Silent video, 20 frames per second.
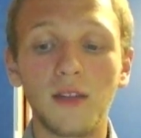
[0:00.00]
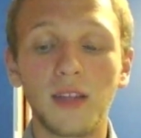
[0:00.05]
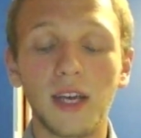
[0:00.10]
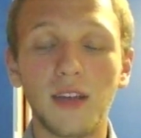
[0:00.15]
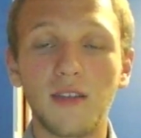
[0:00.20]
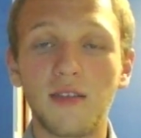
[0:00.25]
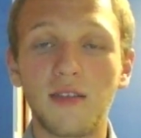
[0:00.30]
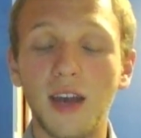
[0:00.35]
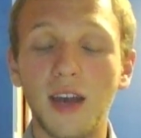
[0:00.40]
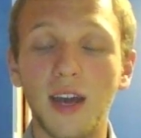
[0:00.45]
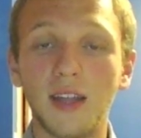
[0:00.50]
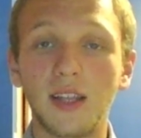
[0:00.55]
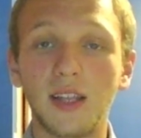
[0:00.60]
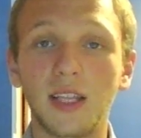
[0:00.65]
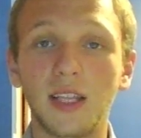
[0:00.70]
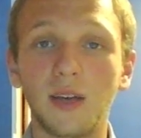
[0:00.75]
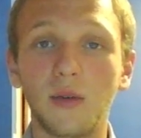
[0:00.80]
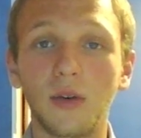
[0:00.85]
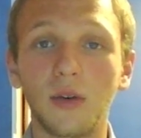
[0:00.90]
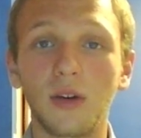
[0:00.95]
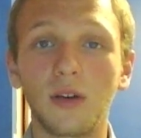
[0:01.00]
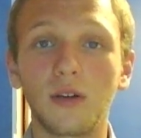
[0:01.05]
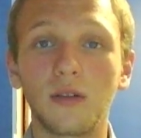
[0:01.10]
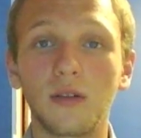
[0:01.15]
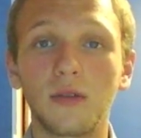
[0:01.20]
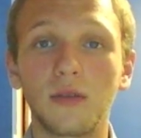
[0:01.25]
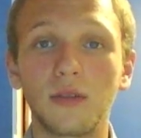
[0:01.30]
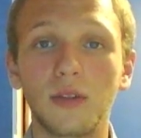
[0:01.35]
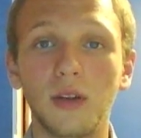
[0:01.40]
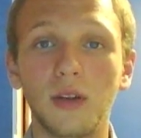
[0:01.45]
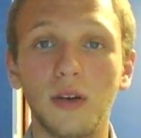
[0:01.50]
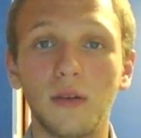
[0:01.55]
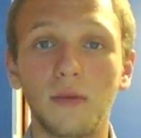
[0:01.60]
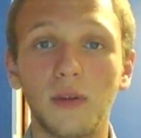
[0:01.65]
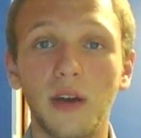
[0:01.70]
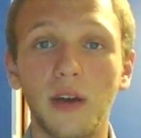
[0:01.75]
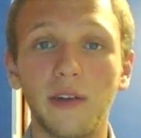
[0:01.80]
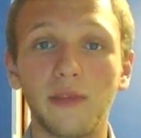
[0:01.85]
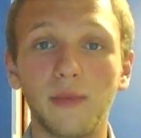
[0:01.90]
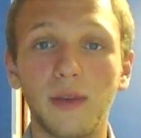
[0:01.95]
they said that the
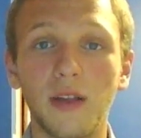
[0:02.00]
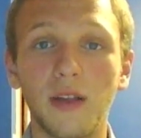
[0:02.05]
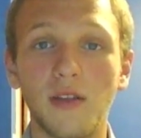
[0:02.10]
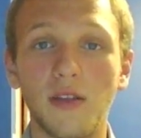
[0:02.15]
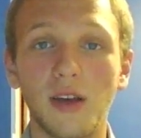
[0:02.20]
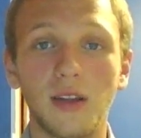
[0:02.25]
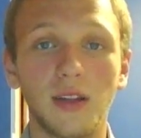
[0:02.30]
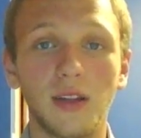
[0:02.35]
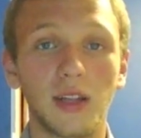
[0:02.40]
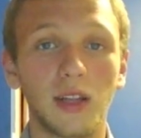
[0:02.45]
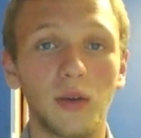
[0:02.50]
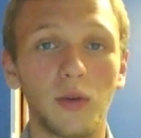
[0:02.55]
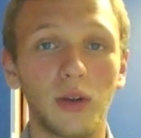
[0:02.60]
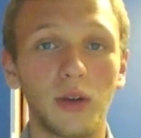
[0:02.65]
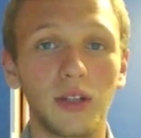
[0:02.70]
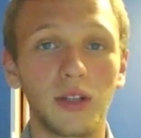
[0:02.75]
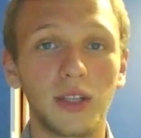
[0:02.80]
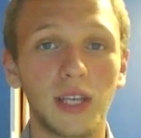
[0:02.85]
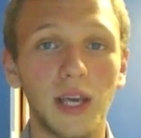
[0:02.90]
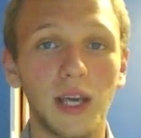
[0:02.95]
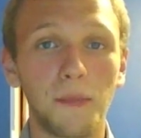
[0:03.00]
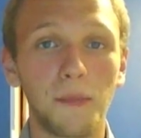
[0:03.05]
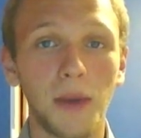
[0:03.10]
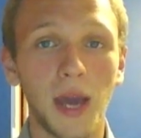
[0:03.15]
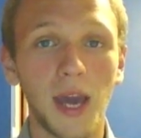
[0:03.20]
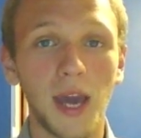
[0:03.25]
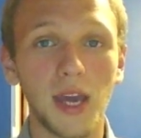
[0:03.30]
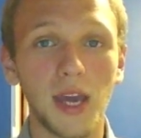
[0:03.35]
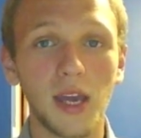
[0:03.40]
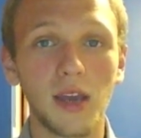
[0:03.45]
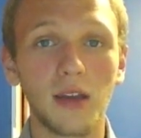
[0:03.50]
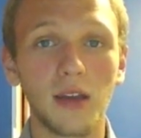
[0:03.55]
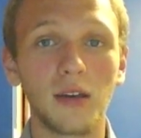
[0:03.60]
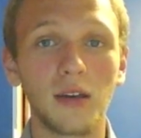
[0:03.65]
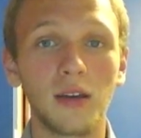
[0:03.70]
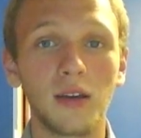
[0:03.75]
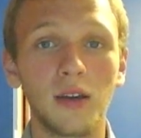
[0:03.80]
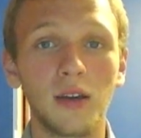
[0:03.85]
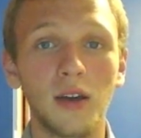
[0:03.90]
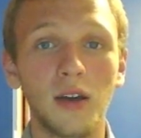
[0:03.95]
government said that they were going to get
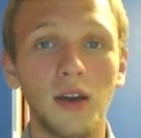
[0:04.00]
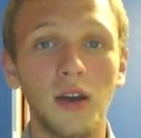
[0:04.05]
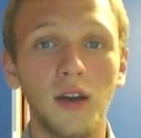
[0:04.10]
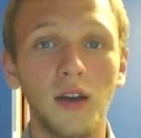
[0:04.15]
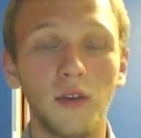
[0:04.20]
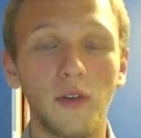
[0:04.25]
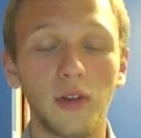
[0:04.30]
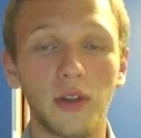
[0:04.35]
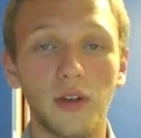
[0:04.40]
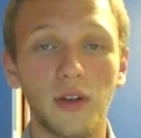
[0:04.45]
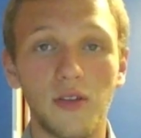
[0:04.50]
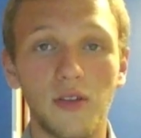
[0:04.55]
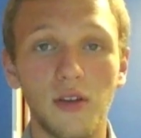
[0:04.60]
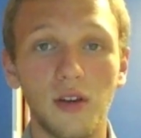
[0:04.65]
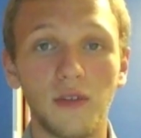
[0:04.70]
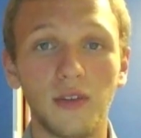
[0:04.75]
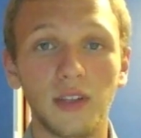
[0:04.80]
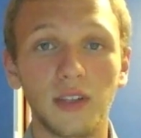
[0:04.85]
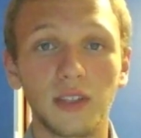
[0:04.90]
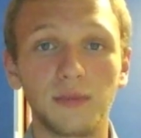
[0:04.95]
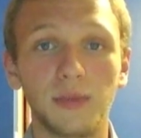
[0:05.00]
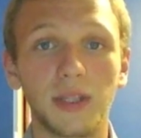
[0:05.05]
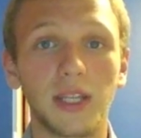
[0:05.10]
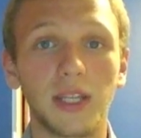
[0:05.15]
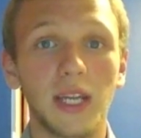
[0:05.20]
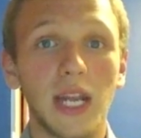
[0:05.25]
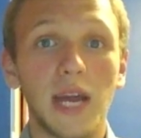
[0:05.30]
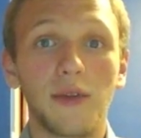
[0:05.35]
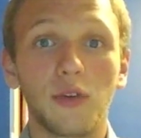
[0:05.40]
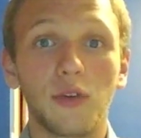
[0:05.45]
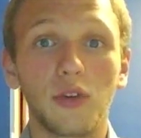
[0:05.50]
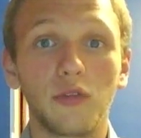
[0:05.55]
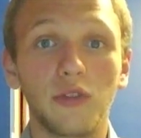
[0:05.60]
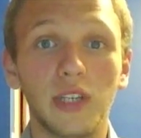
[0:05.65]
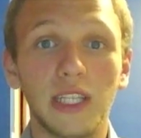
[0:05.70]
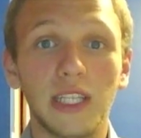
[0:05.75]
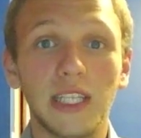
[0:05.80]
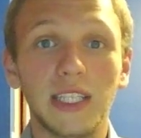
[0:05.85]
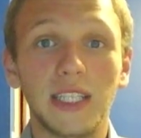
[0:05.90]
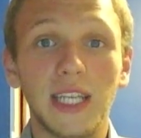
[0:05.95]
paid for their service, but they never
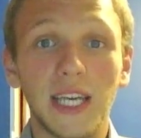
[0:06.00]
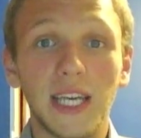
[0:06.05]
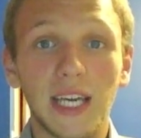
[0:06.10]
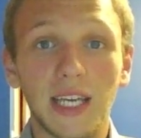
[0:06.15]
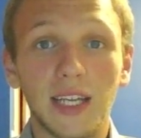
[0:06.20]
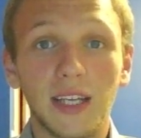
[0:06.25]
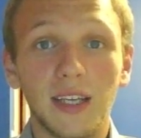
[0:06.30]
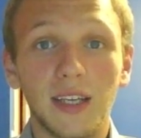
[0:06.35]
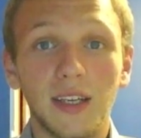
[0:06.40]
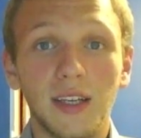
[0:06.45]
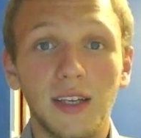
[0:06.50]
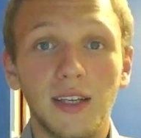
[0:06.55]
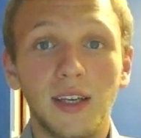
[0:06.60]
really did.